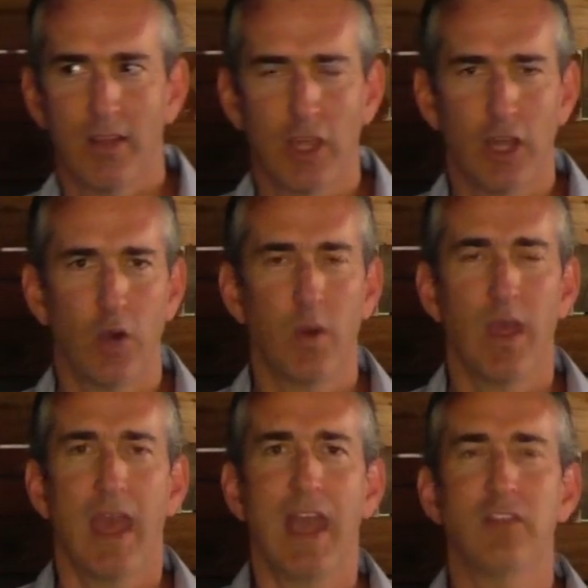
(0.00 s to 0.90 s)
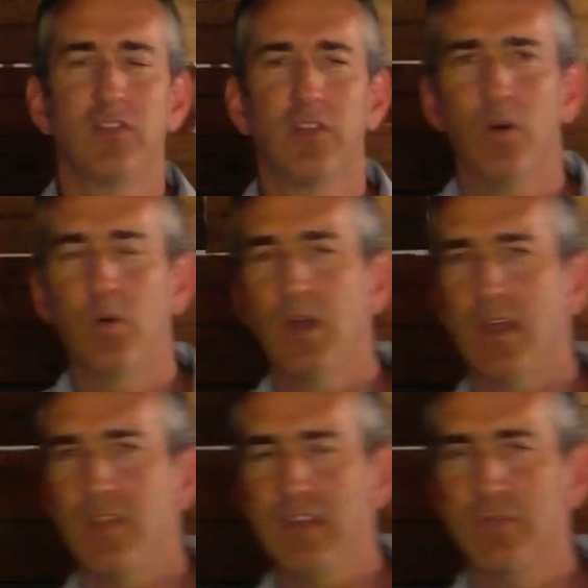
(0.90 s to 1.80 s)
You know, and so
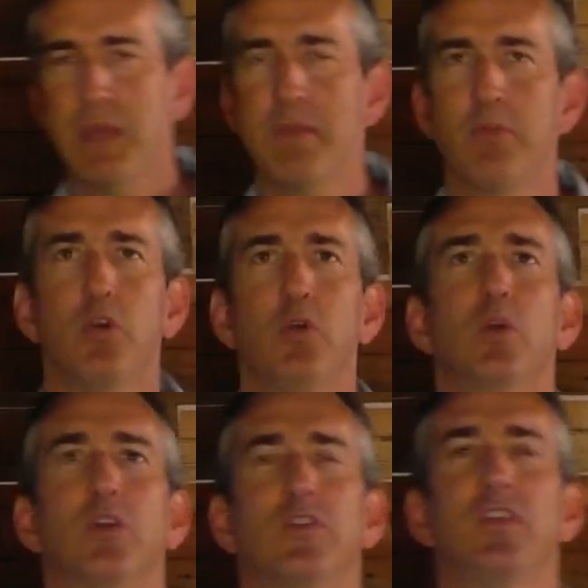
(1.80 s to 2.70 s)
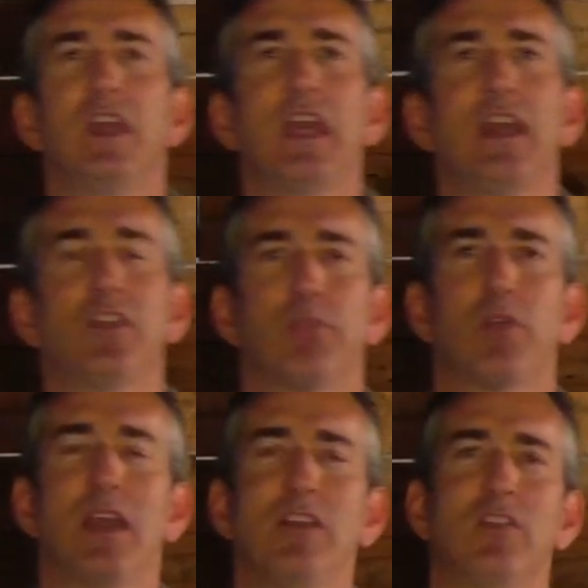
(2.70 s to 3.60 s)
these people who were singing the
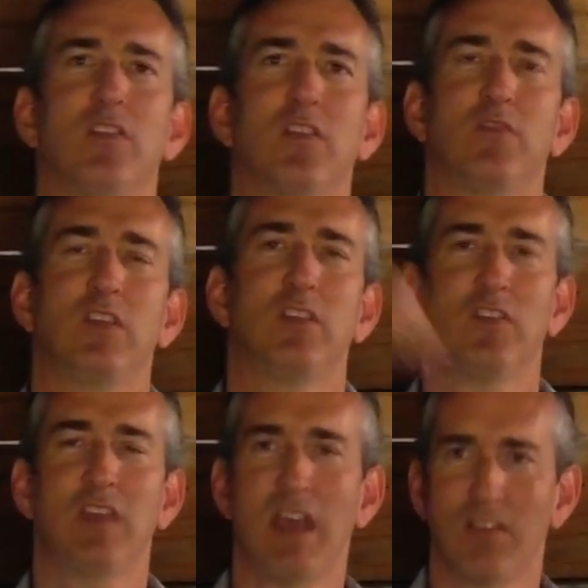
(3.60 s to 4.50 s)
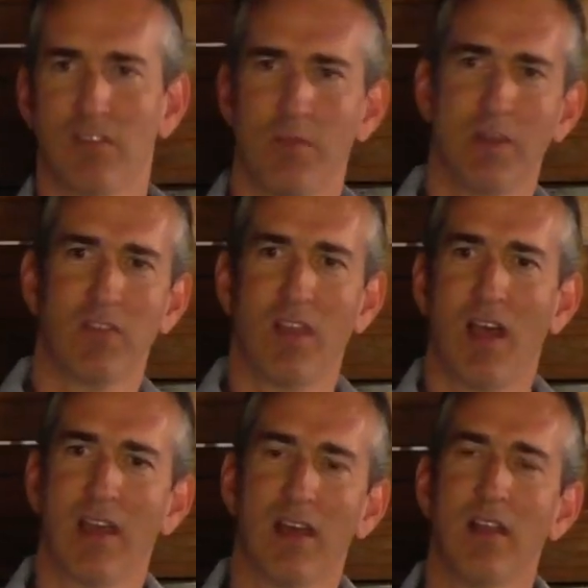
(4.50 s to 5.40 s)
praises of Jesus, yes, the
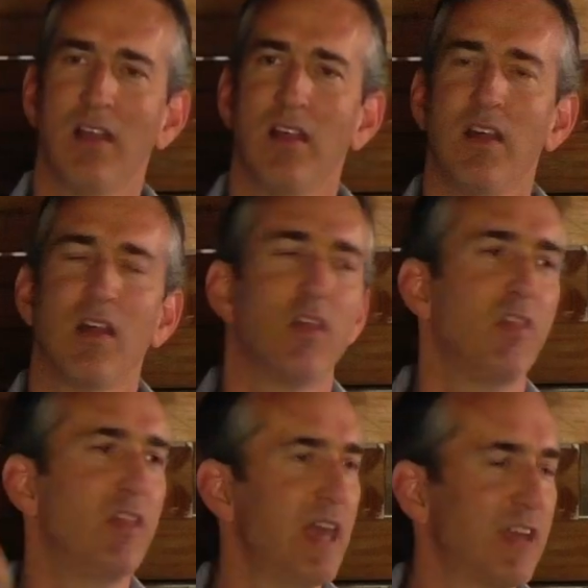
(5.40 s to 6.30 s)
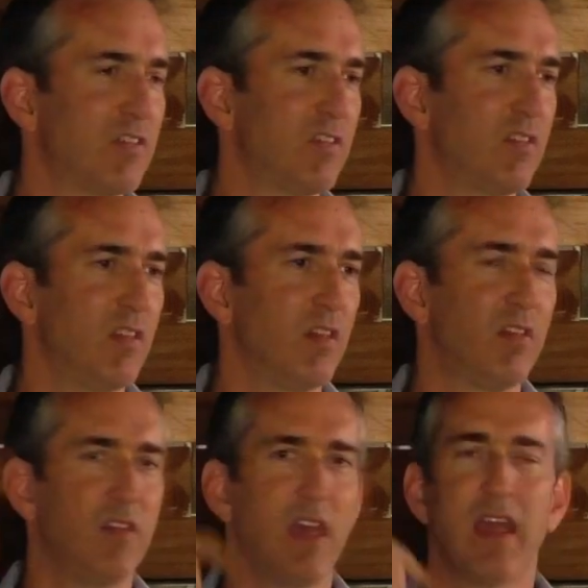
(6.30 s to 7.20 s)
Messiah, the next
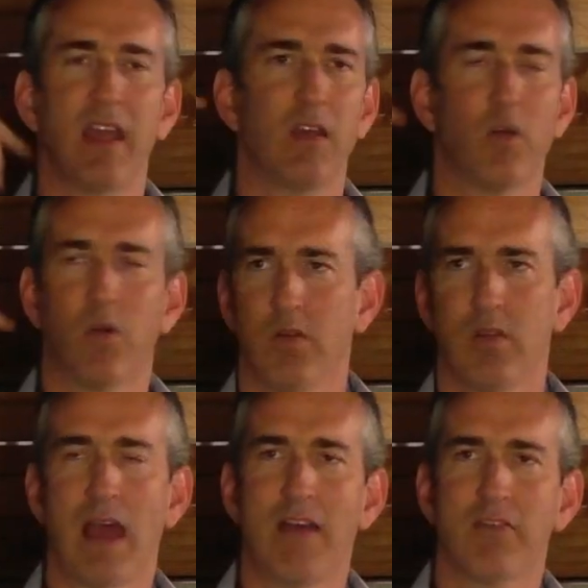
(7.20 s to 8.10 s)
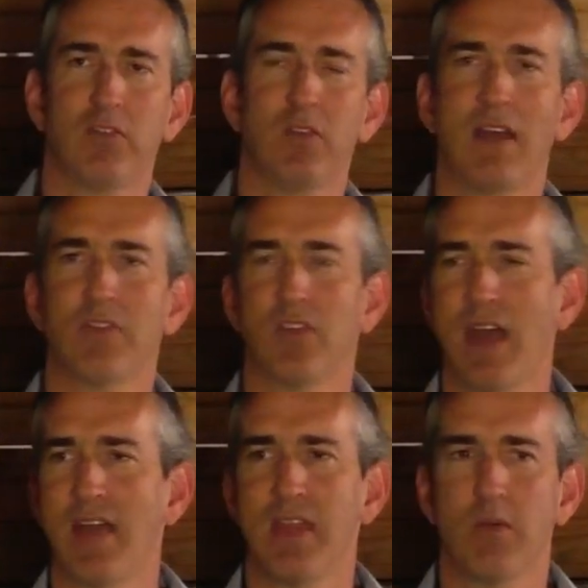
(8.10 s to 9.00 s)
day or soon after
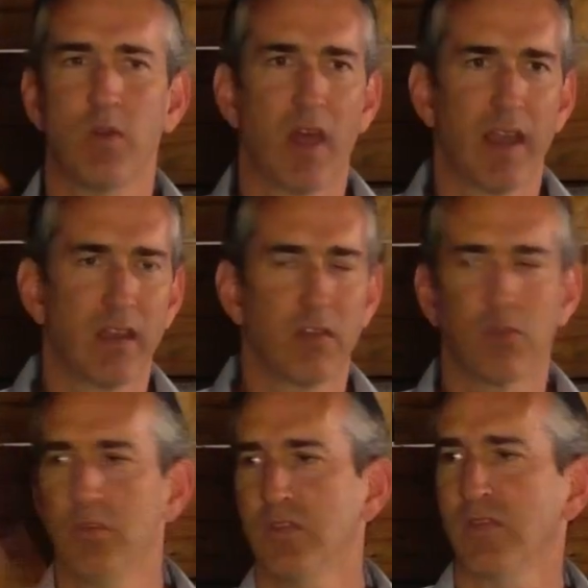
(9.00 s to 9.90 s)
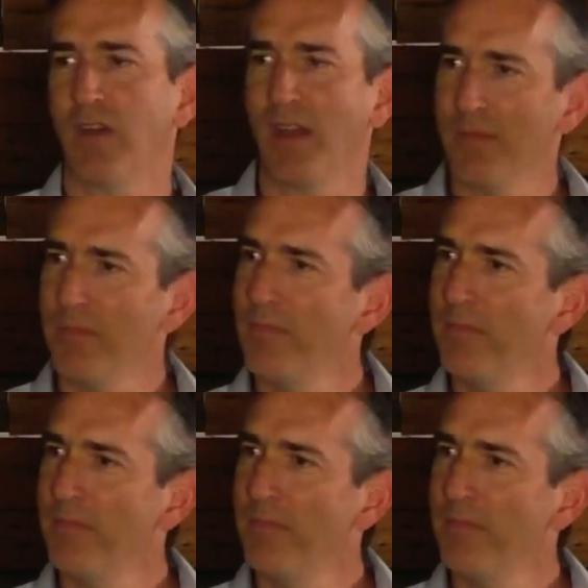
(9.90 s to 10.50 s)
that, they were like, crucify him.